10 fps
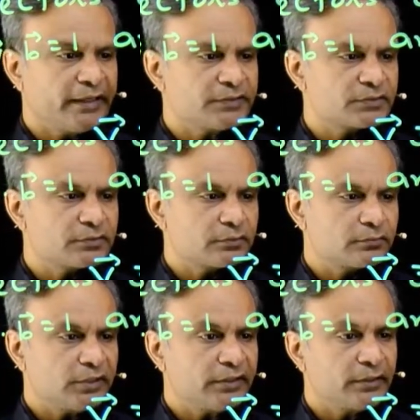x
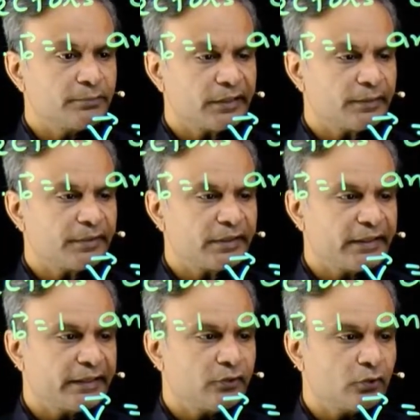multiply by
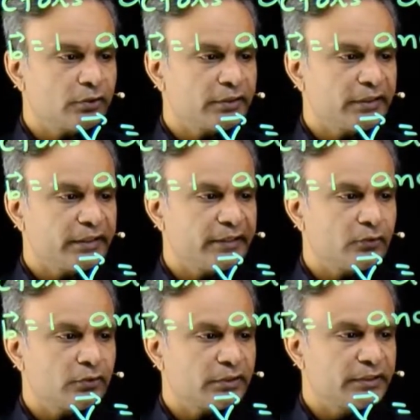a dot a. A
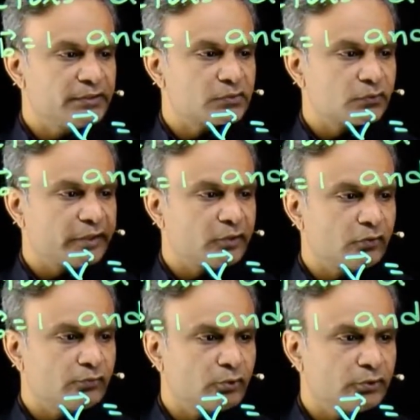dot a is square
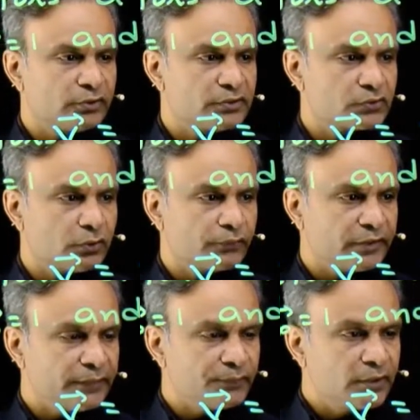of modulus of
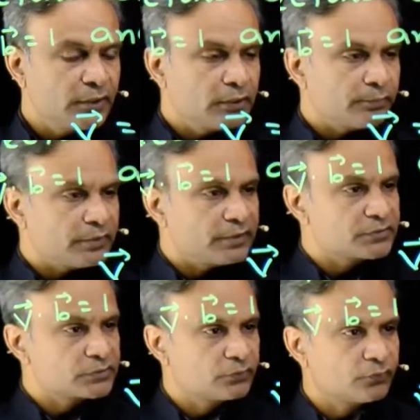a
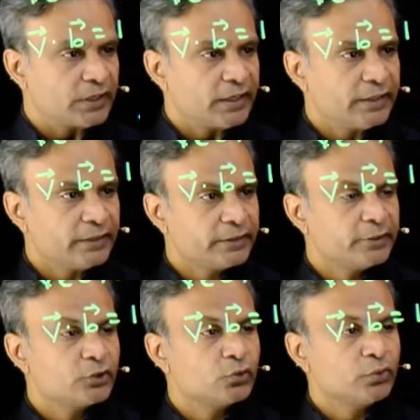plus y
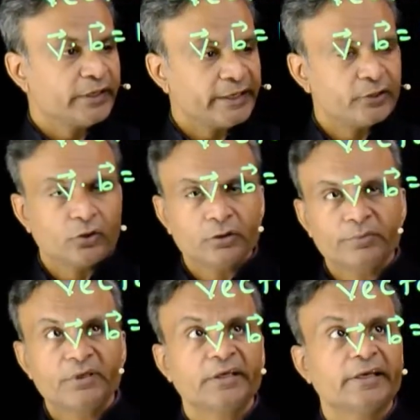into a dot
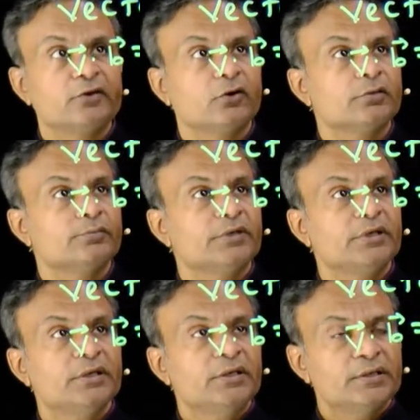b. A dot
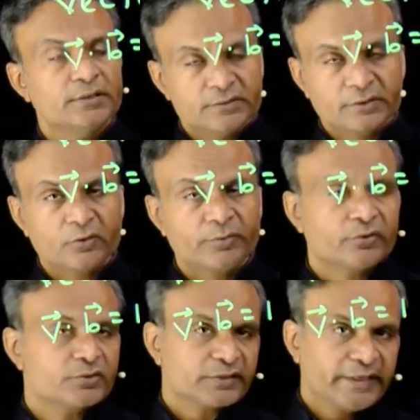b is 0
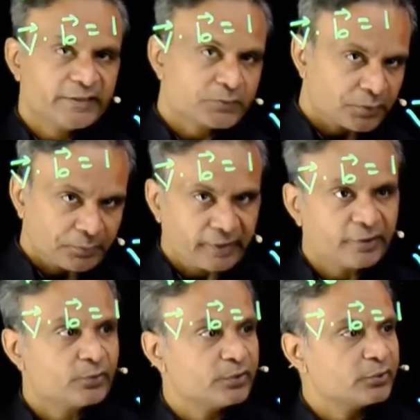because a is
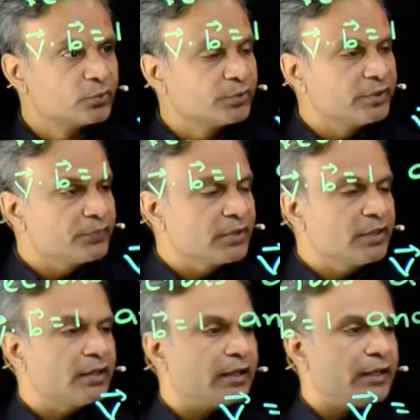perpendicular to b,
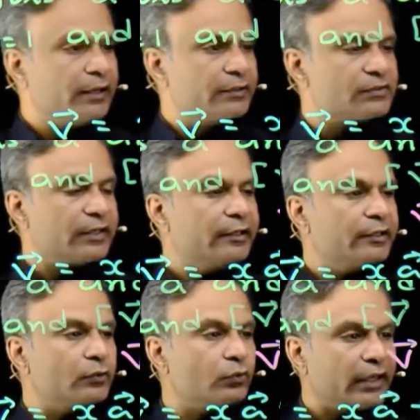and z
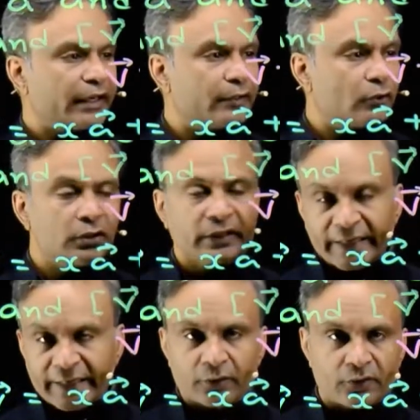into a dot
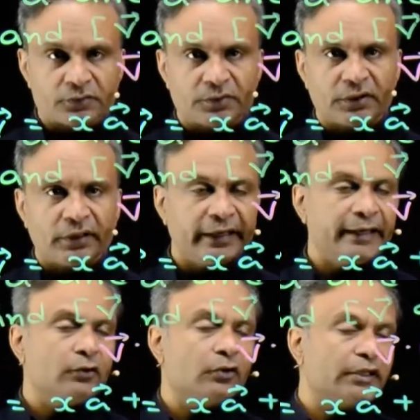a cross b.
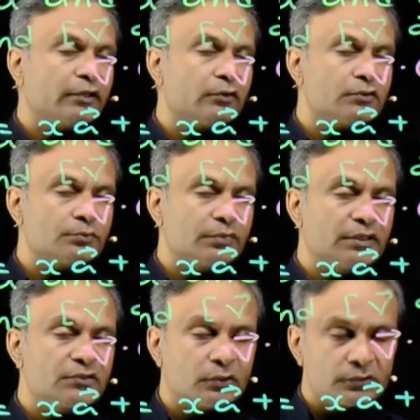A dot a cross
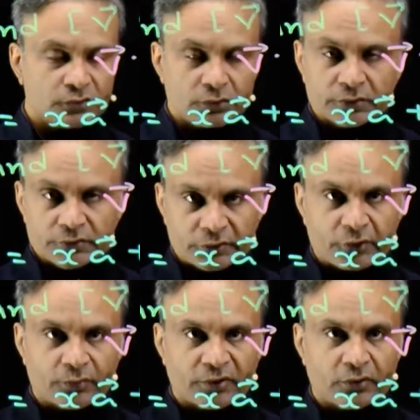b is also
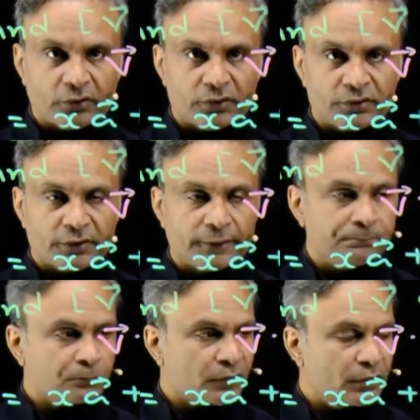0 because a
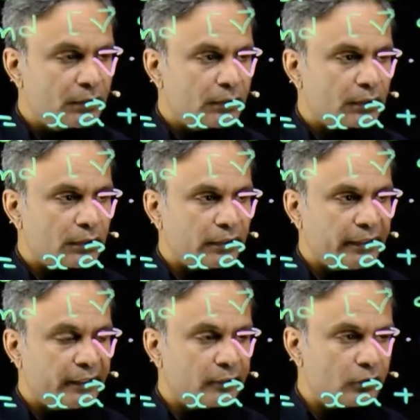
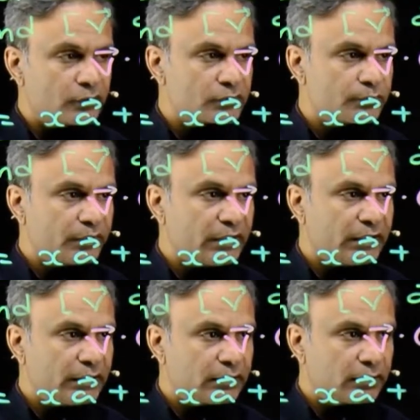cross
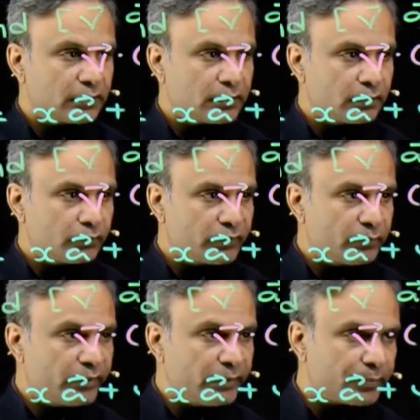b
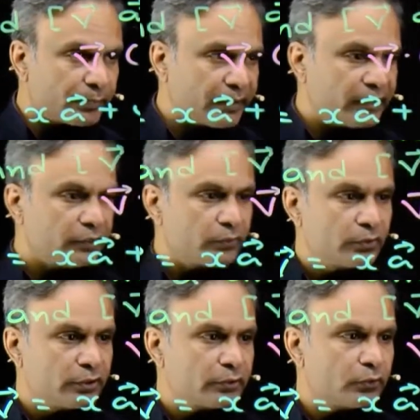will be
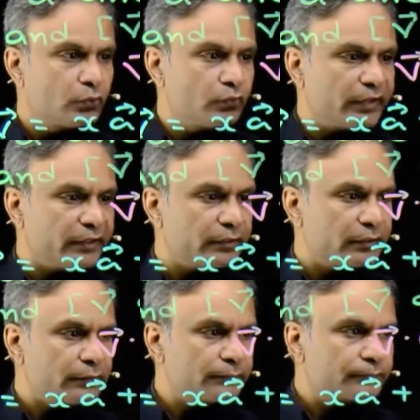perpendicular to vector